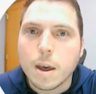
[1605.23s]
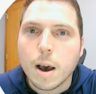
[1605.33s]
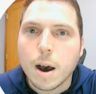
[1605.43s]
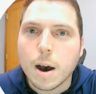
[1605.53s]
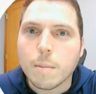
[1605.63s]

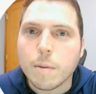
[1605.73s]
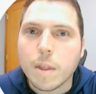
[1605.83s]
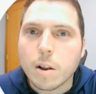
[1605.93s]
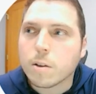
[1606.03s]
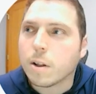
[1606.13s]

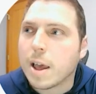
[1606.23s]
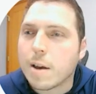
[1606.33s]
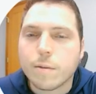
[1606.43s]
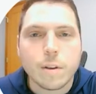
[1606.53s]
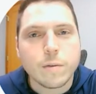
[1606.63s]
That is all I
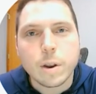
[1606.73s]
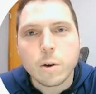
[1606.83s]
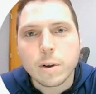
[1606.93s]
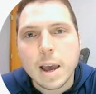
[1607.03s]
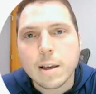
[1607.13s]
have for this video,
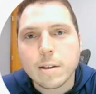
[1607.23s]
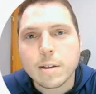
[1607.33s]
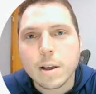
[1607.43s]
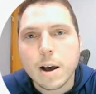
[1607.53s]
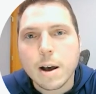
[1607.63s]
you
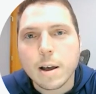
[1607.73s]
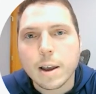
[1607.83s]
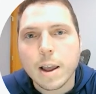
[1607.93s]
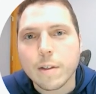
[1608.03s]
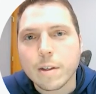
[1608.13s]
guys.
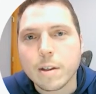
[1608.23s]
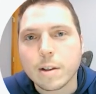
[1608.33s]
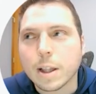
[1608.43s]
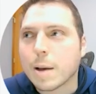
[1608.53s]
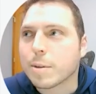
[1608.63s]
Again, this is
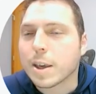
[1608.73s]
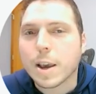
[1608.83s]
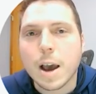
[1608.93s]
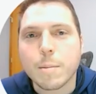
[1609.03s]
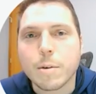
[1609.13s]
Glomsky
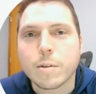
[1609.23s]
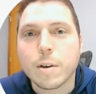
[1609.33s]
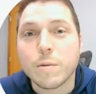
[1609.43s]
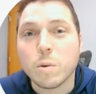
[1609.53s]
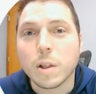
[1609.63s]
Commerce.
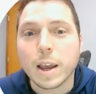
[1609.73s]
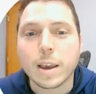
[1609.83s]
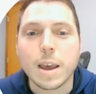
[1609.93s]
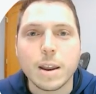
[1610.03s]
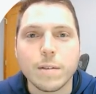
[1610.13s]
If you
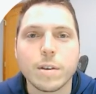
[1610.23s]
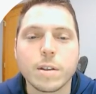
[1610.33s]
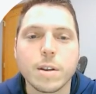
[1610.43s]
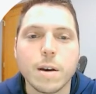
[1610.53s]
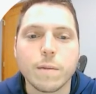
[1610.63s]
like any of this
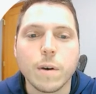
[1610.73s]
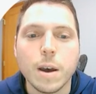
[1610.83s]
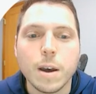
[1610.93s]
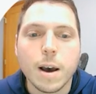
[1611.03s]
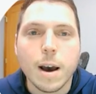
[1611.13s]
stuff,
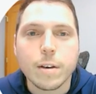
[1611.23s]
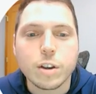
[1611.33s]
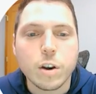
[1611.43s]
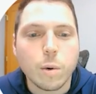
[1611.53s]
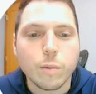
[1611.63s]

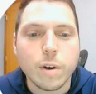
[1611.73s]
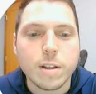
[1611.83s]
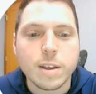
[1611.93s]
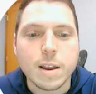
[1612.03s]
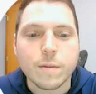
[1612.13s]
share it with
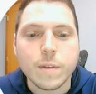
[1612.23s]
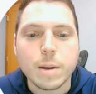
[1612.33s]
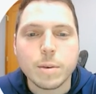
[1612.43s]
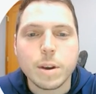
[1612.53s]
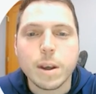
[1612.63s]
friends and
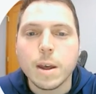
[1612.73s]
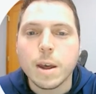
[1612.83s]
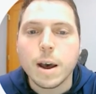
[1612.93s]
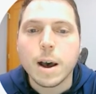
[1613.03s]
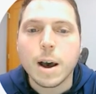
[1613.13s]
family.
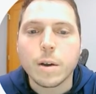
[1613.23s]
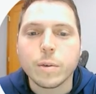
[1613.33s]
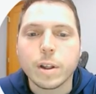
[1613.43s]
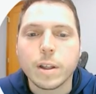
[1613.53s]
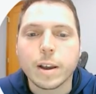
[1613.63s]
I'd
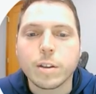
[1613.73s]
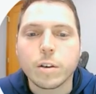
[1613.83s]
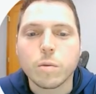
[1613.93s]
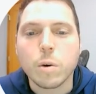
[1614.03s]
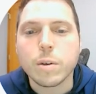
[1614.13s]
really like to
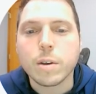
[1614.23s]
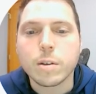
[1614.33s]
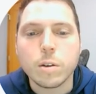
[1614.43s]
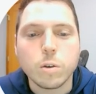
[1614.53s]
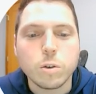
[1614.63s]
grow
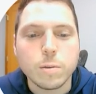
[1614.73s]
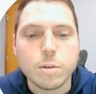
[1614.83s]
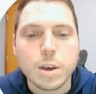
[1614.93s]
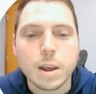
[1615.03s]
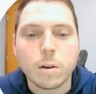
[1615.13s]
this YouTube
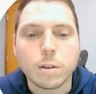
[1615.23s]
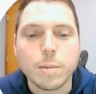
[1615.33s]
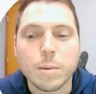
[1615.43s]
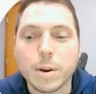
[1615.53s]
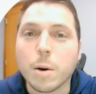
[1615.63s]
channel to be
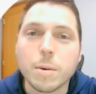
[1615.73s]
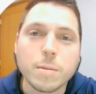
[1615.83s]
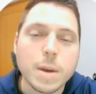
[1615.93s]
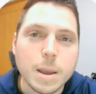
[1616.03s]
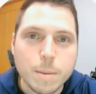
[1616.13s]
able to help as
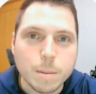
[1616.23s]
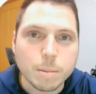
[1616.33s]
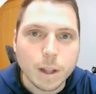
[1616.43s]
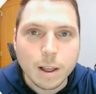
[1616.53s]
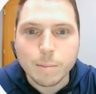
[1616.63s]
many
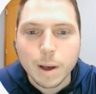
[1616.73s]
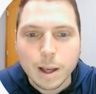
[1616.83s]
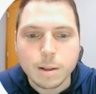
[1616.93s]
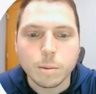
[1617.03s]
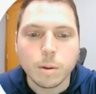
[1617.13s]
people as
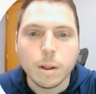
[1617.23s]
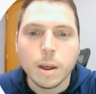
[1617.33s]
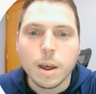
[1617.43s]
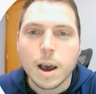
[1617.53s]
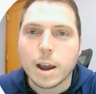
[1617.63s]
possible.
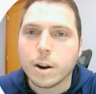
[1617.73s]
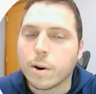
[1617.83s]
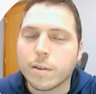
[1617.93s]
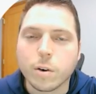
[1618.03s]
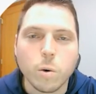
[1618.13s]
I don't
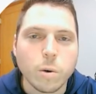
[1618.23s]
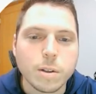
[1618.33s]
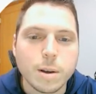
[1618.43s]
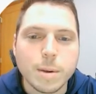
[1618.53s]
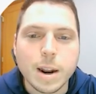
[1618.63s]
have a
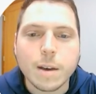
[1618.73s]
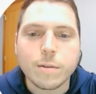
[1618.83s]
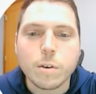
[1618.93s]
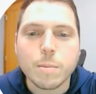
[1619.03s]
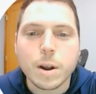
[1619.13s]
course. I'm not
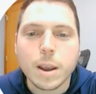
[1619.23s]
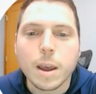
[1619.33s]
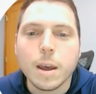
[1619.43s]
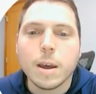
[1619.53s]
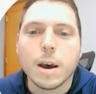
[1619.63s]
after your money.
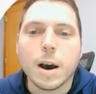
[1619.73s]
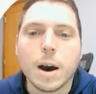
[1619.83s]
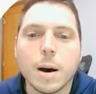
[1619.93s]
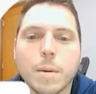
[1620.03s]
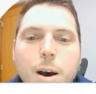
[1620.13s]

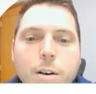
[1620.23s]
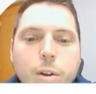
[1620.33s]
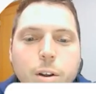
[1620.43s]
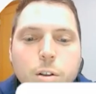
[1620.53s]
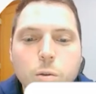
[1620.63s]
I
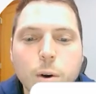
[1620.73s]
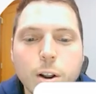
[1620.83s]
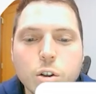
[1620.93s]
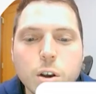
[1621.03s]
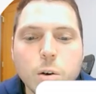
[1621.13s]
really just want to
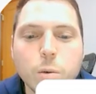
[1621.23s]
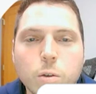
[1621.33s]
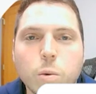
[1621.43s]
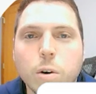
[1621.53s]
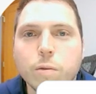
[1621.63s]
share
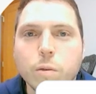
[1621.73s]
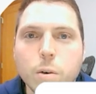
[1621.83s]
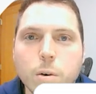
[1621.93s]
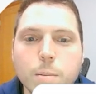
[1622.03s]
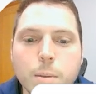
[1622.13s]
worked
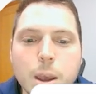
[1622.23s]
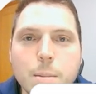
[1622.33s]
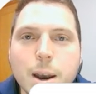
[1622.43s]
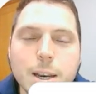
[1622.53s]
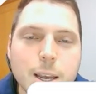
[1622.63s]
for me and
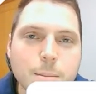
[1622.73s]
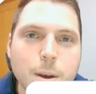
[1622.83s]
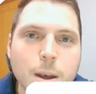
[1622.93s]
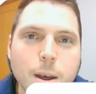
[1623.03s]
my team.